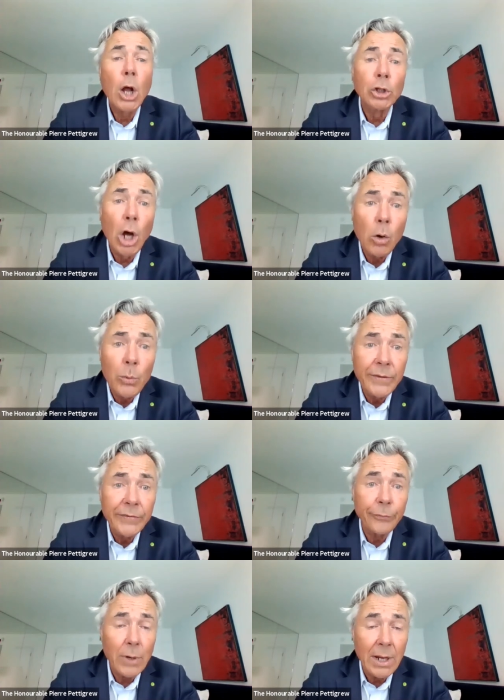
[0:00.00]
along
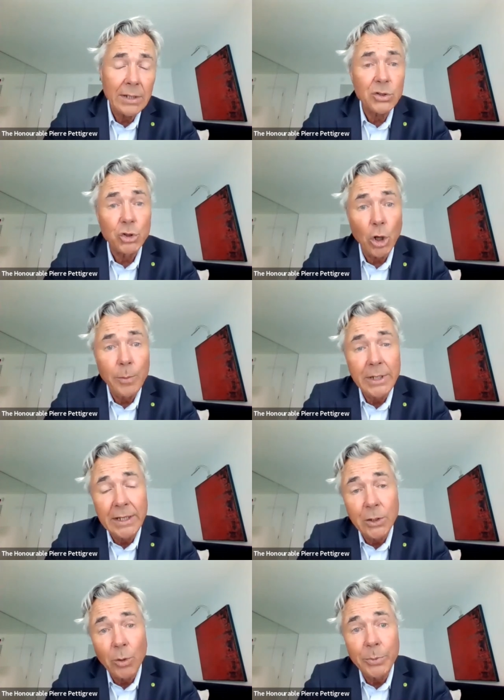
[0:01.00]
with France,
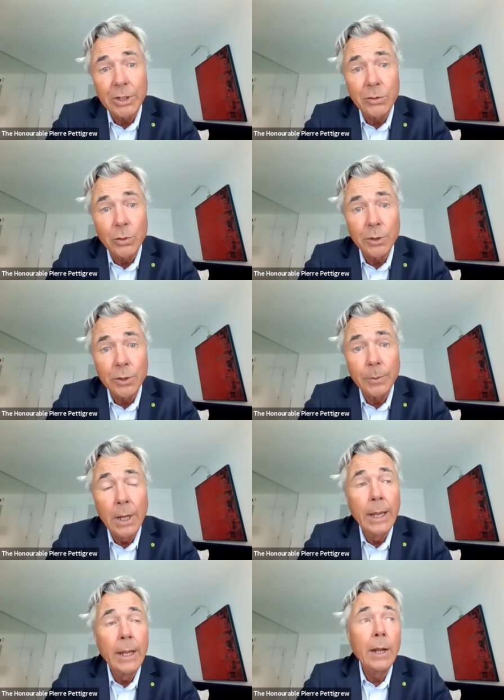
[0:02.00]
Germany, European Union,
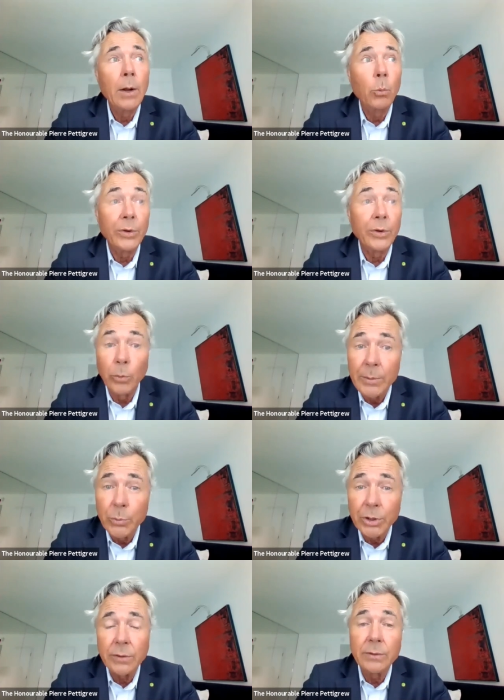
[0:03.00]
with
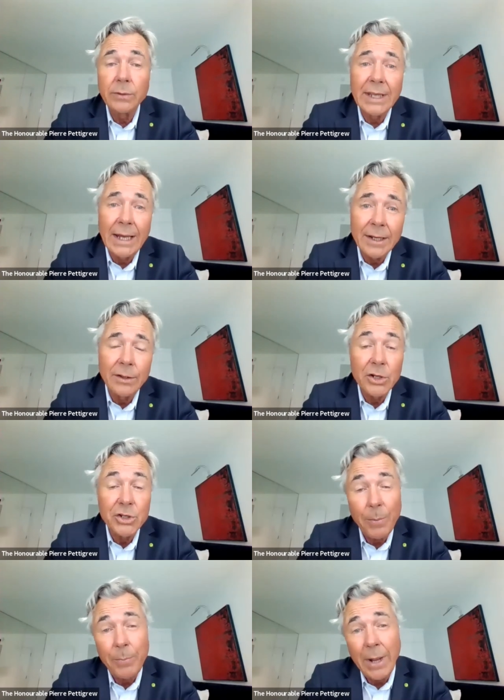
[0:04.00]
Great Britain, Canada,
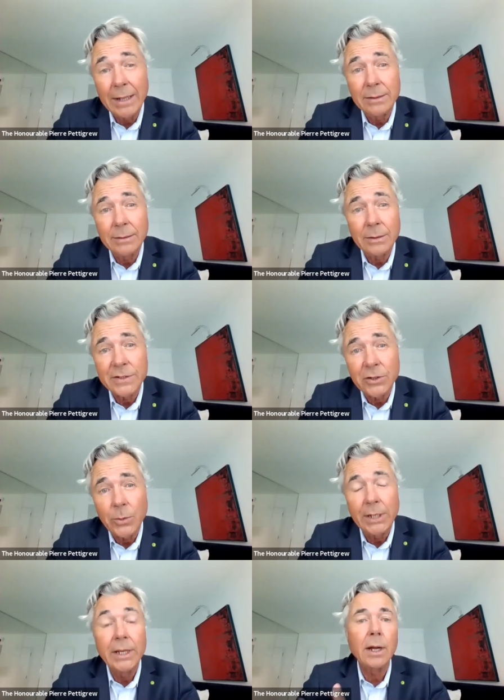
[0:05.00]
Japan,
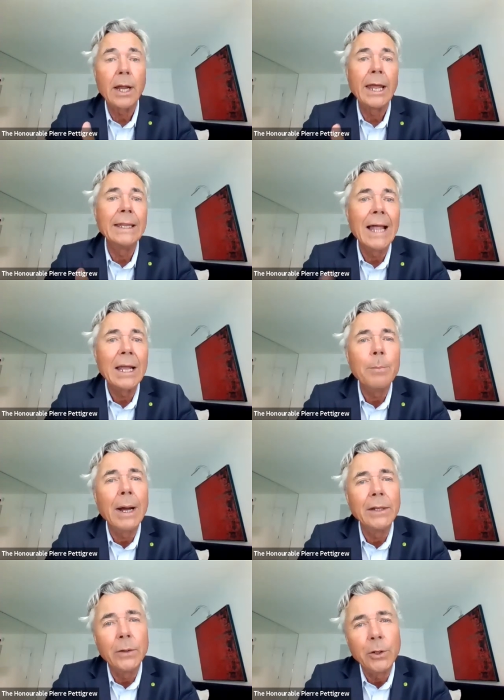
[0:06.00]
Australia, and
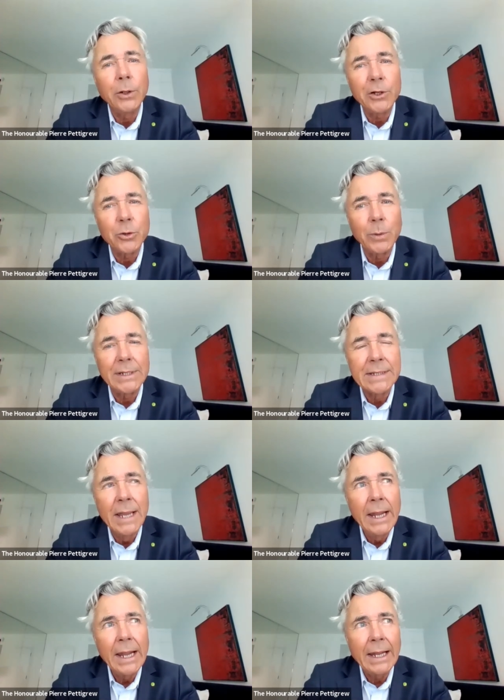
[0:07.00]
like-minded countries.
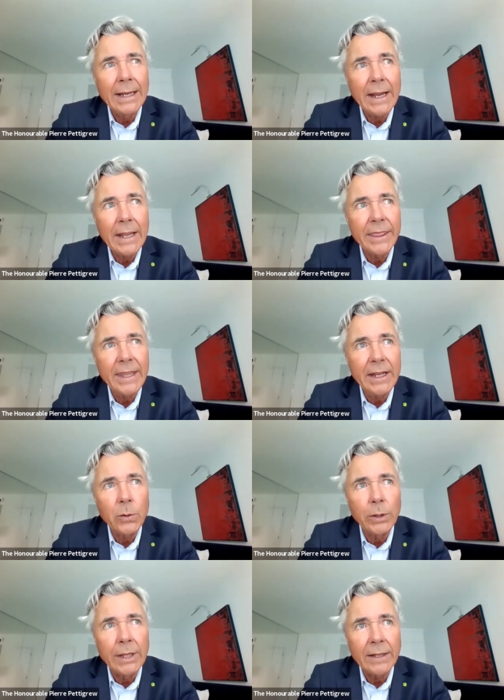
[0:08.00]
And I
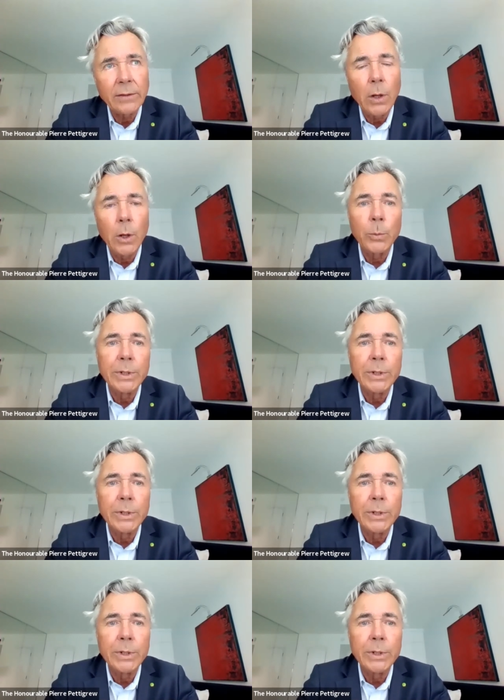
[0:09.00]
think that a